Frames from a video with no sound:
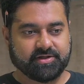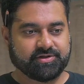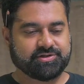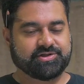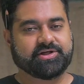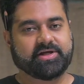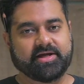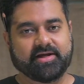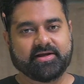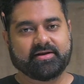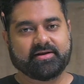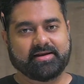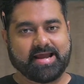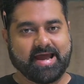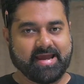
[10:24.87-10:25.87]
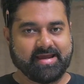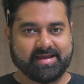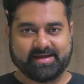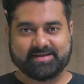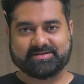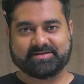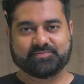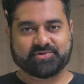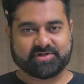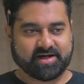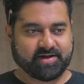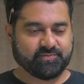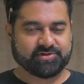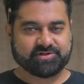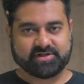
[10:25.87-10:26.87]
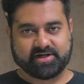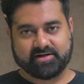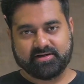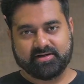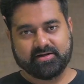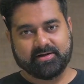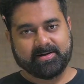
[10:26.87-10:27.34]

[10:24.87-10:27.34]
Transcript: share, like and subscribe this channel.